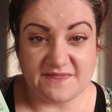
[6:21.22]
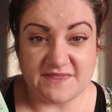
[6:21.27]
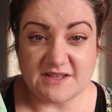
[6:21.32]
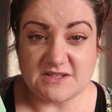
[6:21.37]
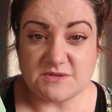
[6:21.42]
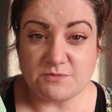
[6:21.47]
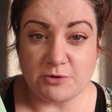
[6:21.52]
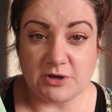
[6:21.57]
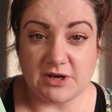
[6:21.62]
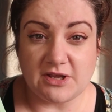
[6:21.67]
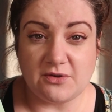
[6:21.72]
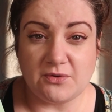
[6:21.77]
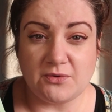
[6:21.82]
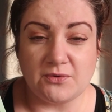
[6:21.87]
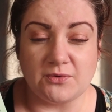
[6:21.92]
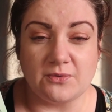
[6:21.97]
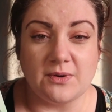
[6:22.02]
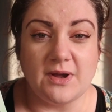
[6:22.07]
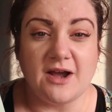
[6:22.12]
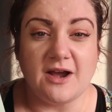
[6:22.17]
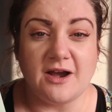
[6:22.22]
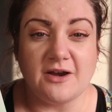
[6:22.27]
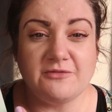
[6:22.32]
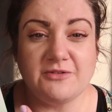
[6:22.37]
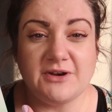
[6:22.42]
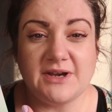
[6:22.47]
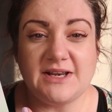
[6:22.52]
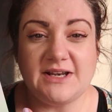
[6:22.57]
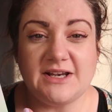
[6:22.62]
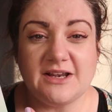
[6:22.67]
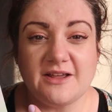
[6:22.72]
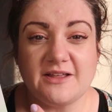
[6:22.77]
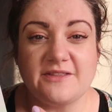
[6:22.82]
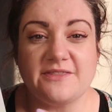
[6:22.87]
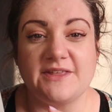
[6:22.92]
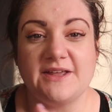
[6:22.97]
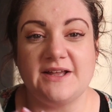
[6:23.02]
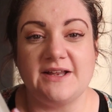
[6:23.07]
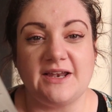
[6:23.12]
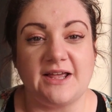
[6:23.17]
That's pretty cool. I really
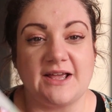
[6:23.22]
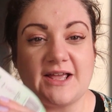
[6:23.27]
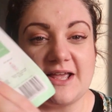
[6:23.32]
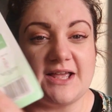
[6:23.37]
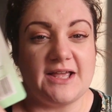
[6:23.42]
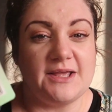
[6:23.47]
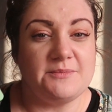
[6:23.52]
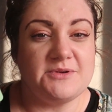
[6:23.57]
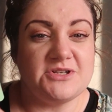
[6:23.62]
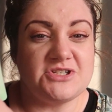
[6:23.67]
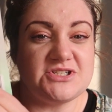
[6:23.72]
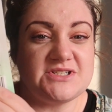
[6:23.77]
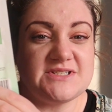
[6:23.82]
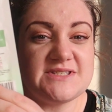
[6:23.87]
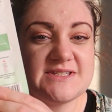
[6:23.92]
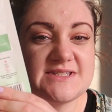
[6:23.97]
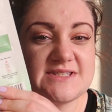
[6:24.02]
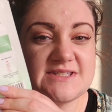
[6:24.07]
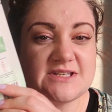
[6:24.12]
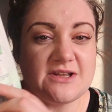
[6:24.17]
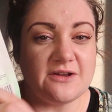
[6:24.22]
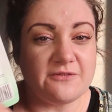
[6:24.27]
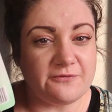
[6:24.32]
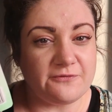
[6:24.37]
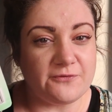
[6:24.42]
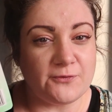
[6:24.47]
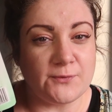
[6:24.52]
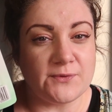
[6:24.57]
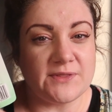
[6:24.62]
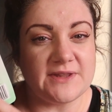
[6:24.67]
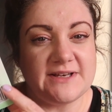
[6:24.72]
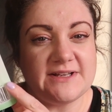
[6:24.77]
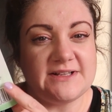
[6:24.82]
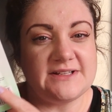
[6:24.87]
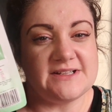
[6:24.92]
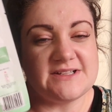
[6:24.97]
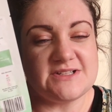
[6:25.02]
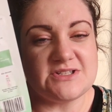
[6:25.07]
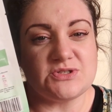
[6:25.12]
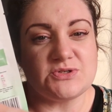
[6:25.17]
like the like images and stuff for the
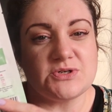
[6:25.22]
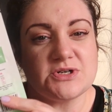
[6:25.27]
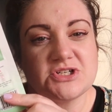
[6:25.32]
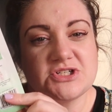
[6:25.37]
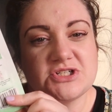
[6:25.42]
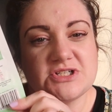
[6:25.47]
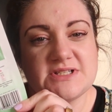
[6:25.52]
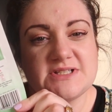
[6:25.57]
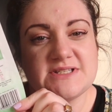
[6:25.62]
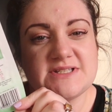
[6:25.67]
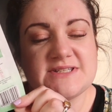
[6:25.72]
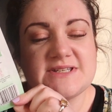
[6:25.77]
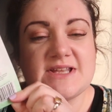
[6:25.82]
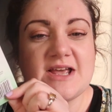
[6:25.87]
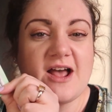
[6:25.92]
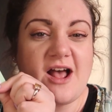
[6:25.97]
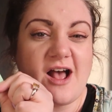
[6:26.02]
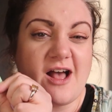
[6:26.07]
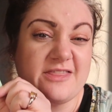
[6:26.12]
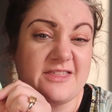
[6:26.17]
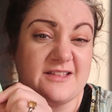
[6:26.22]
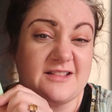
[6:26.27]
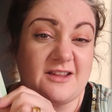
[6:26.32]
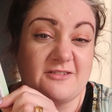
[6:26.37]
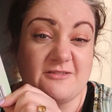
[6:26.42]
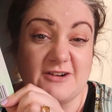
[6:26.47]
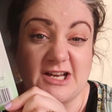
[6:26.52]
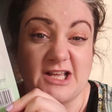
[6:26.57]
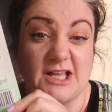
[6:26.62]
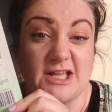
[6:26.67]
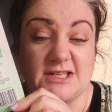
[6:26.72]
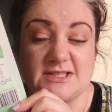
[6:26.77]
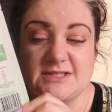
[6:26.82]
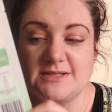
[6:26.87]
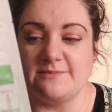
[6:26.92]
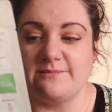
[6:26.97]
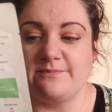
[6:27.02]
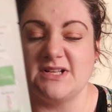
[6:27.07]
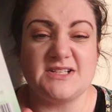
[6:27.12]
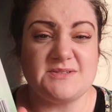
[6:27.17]
little instructions. I think they're really
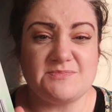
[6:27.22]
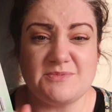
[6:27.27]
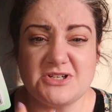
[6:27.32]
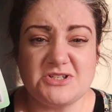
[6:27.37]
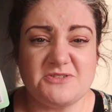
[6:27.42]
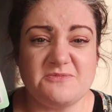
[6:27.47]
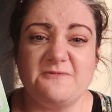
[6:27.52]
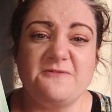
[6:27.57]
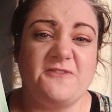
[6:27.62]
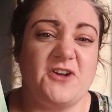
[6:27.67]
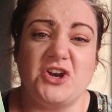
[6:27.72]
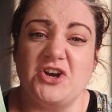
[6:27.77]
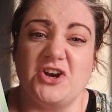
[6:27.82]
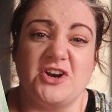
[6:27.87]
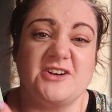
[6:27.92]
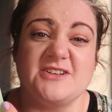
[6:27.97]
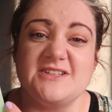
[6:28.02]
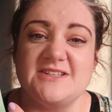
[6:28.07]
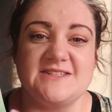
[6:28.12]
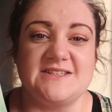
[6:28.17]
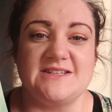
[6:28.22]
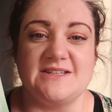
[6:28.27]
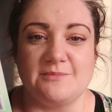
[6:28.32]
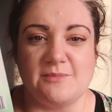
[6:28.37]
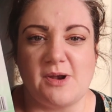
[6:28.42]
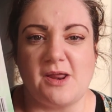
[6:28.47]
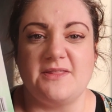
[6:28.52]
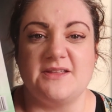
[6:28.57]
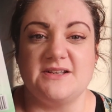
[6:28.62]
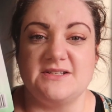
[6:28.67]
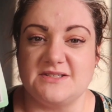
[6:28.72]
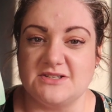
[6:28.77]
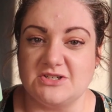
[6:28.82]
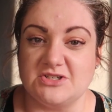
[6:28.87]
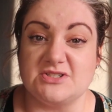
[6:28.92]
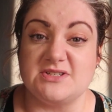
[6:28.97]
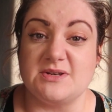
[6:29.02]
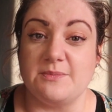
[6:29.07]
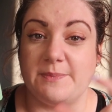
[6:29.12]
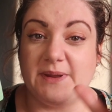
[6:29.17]
good. It's much funner to see them like this than
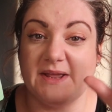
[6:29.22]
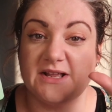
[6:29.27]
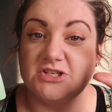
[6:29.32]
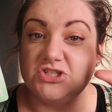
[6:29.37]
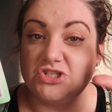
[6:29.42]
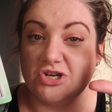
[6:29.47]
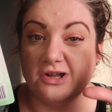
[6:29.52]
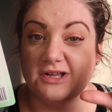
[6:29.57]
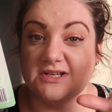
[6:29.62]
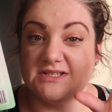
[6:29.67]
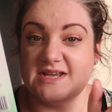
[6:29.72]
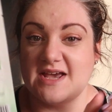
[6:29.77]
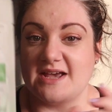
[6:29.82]
just a big chunk of